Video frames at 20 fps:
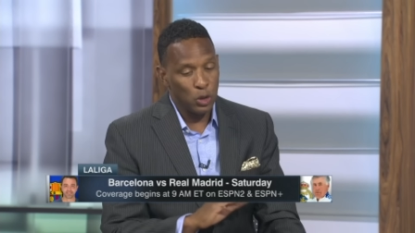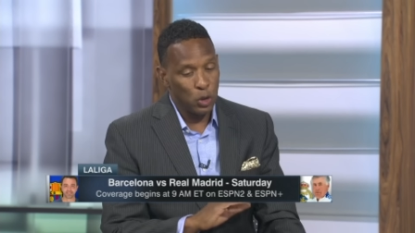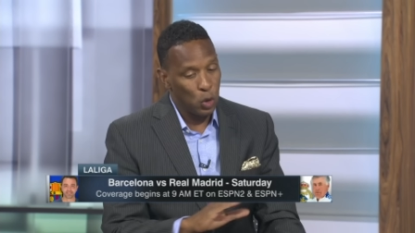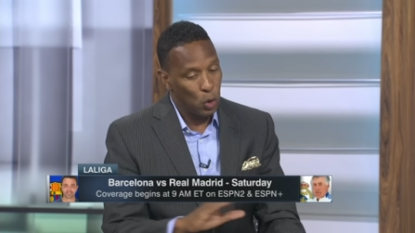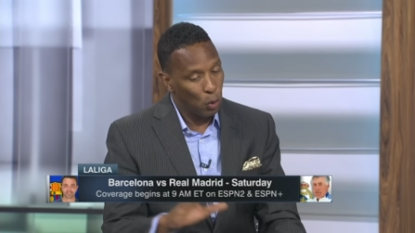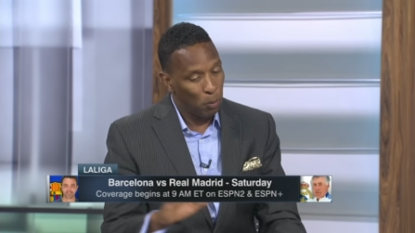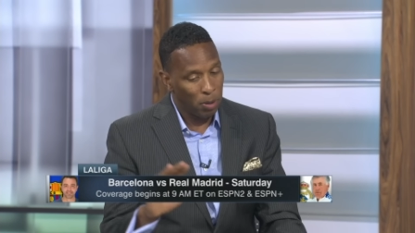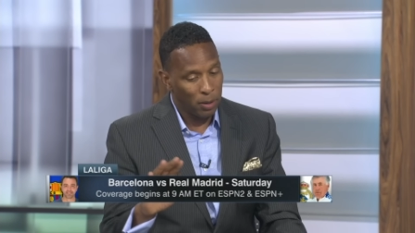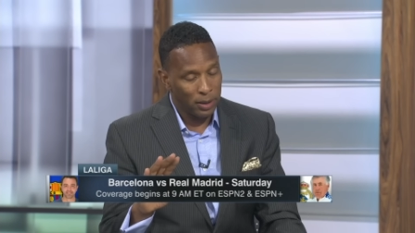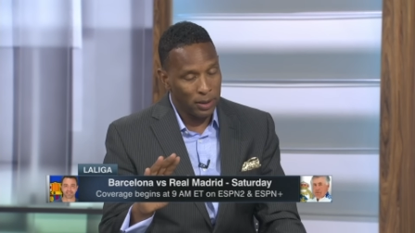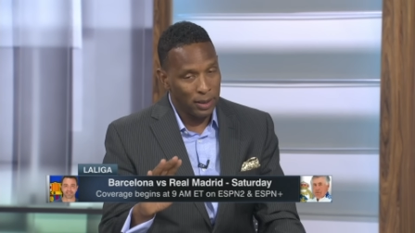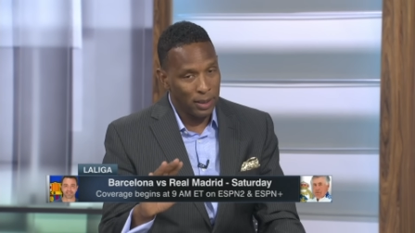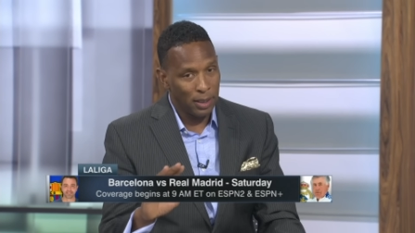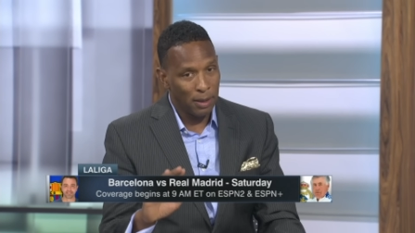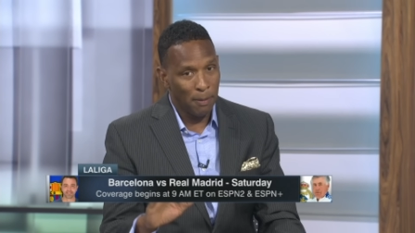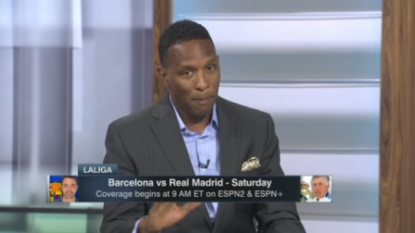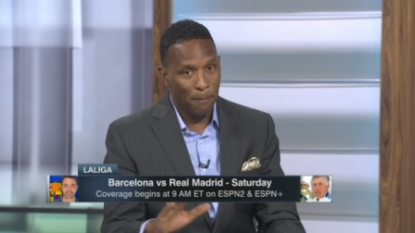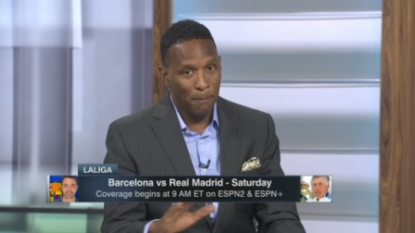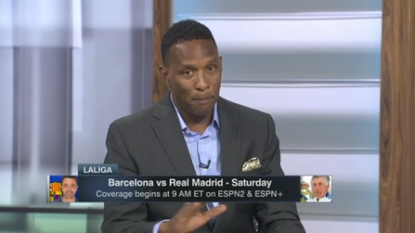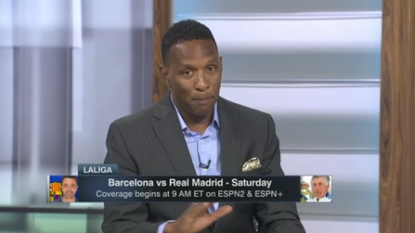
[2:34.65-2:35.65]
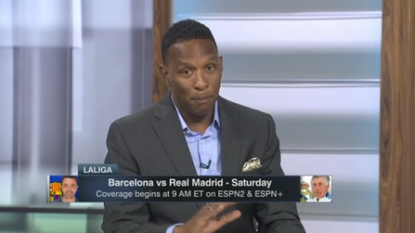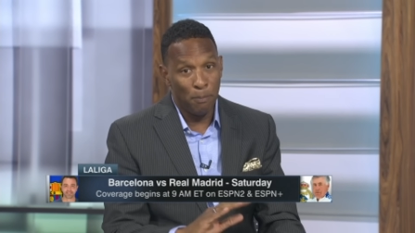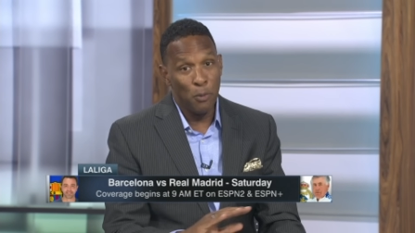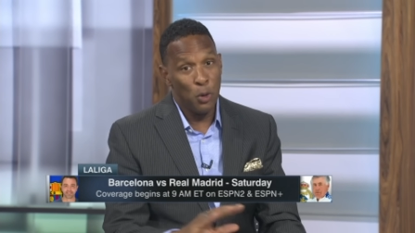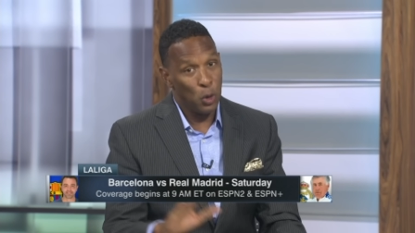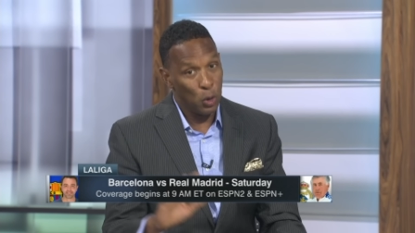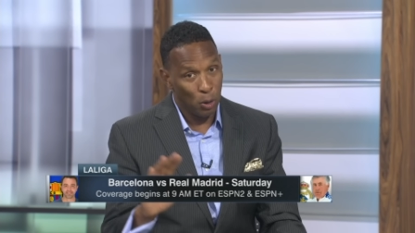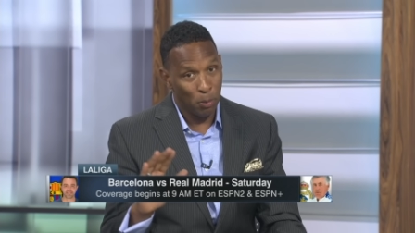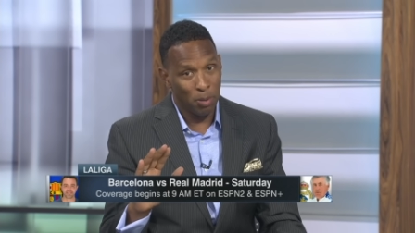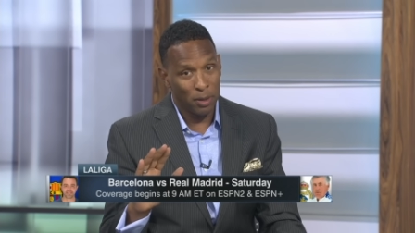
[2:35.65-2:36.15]

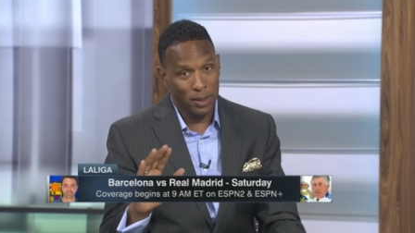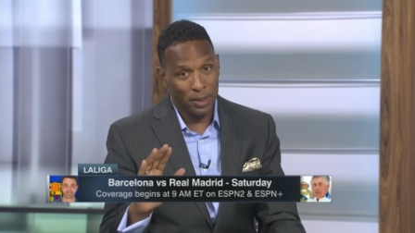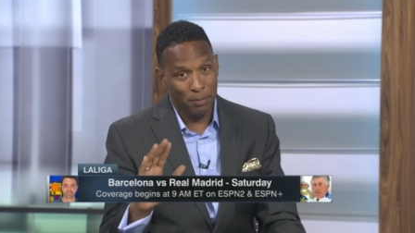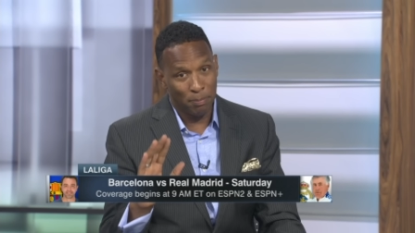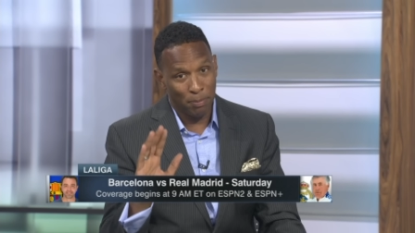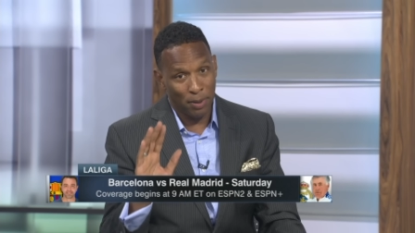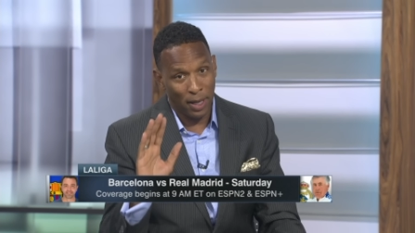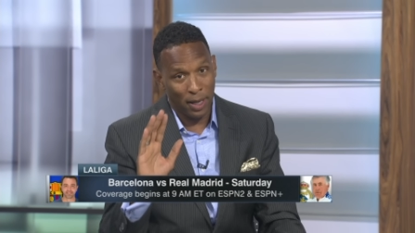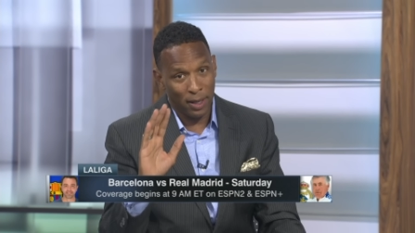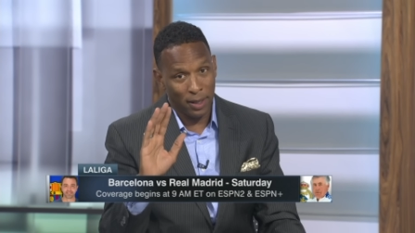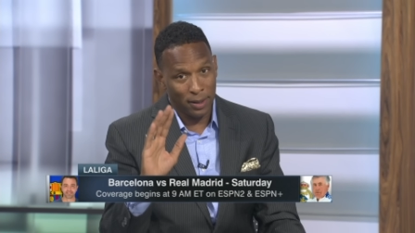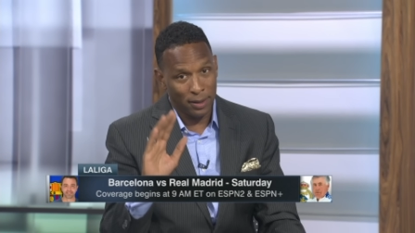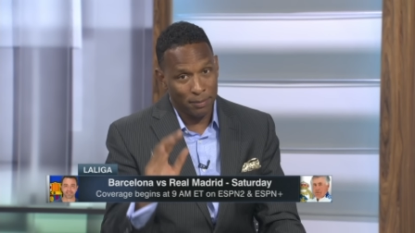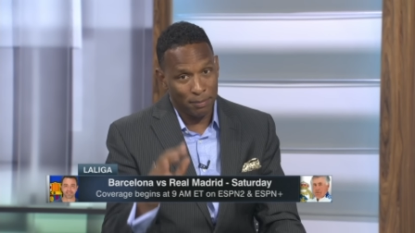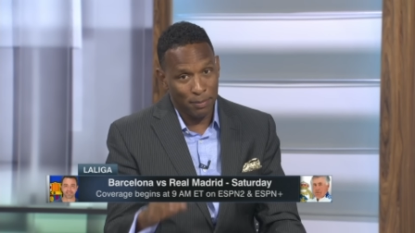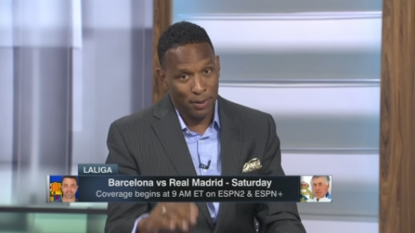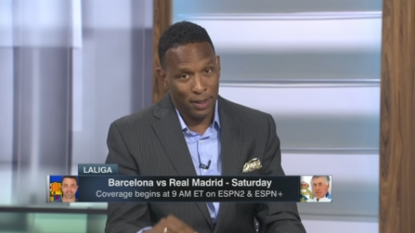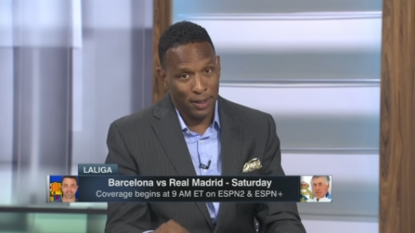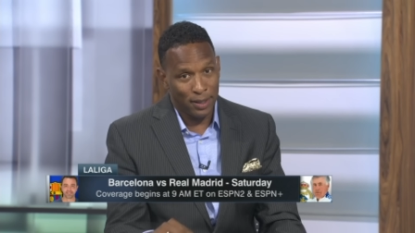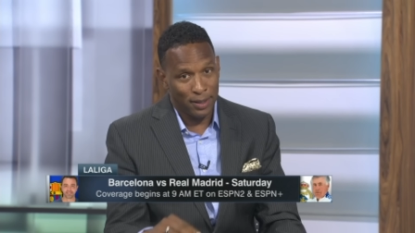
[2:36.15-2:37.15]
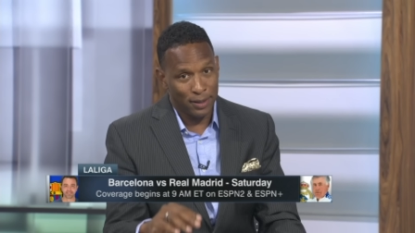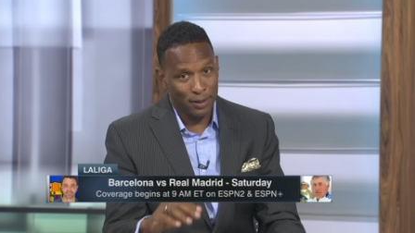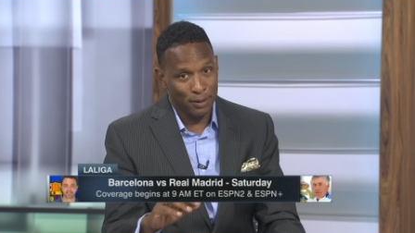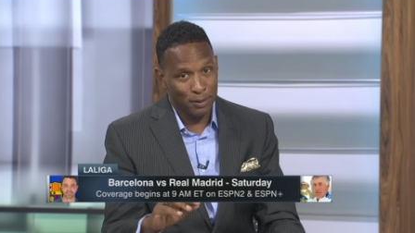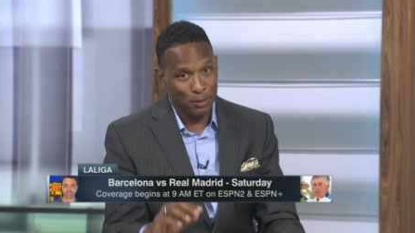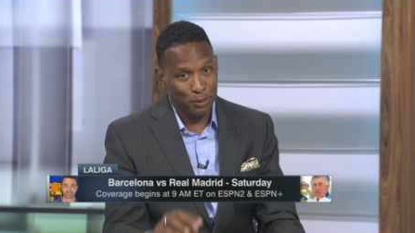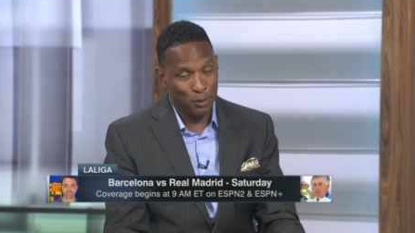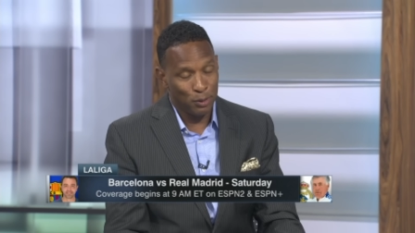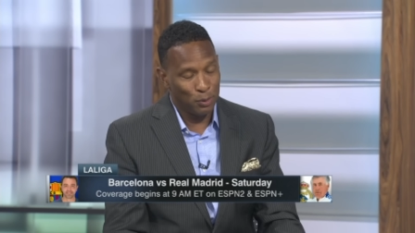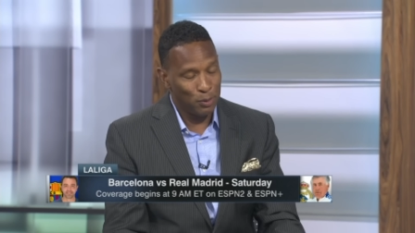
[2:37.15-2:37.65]
nobody bar
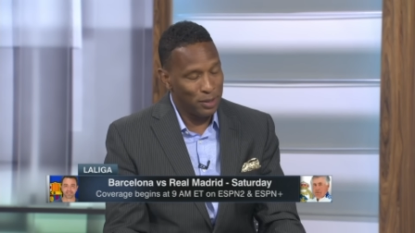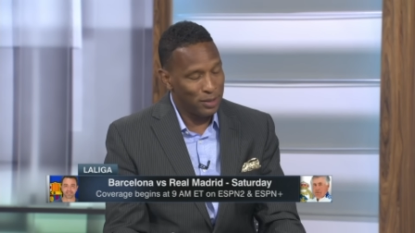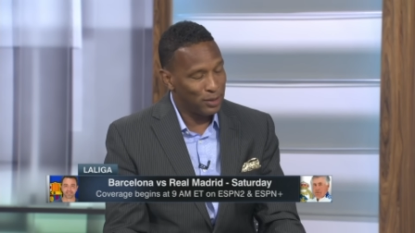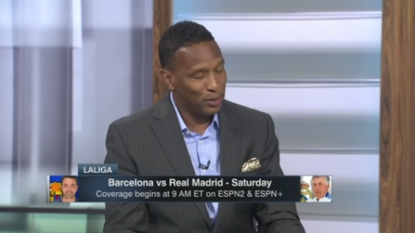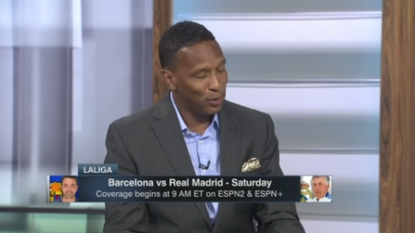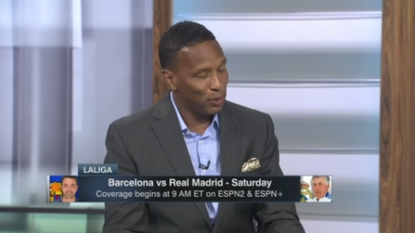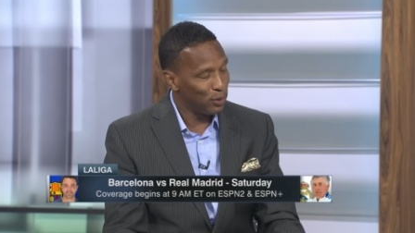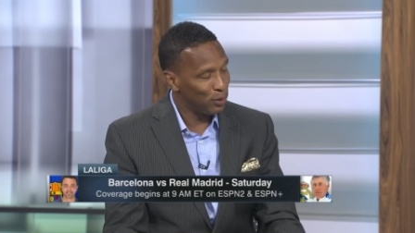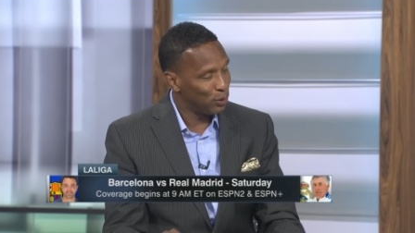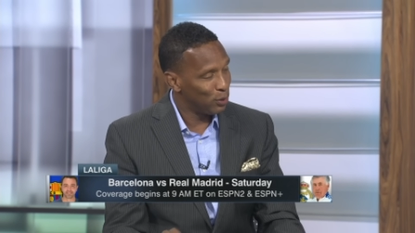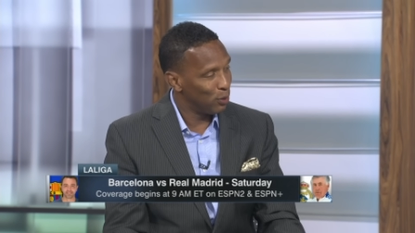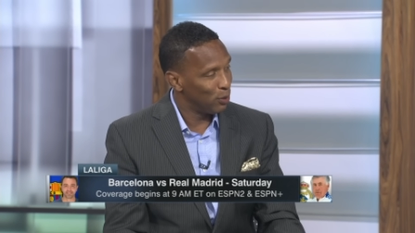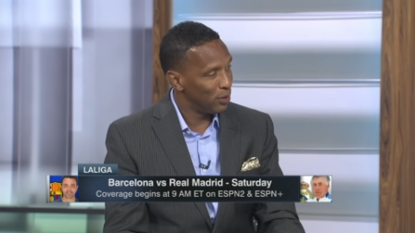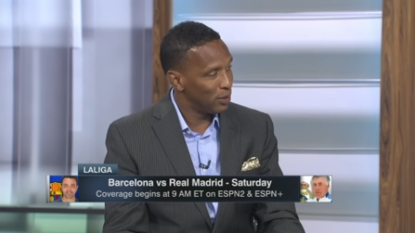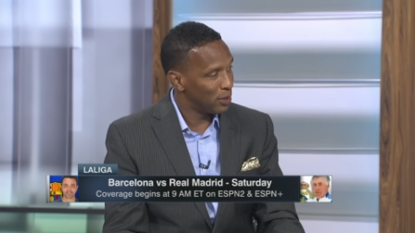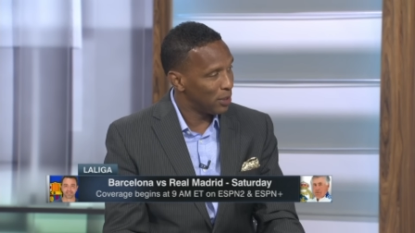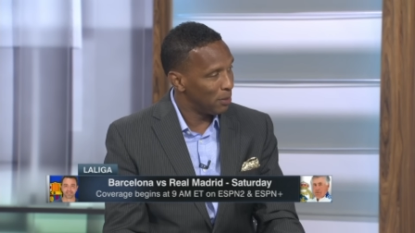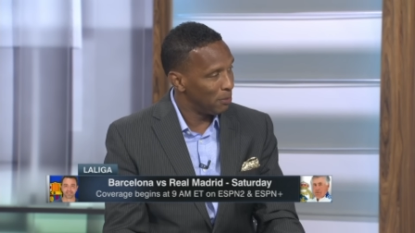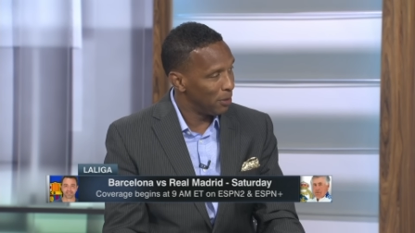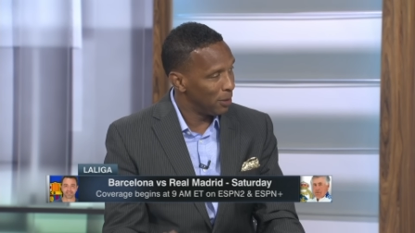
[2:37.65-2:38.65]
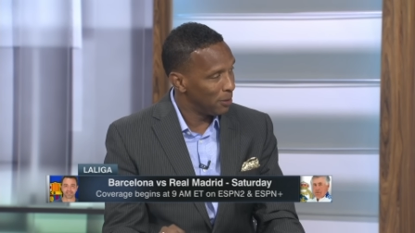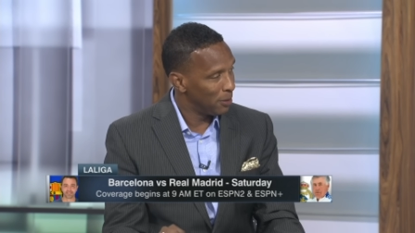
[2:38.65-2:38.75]
Lewis saw this coming.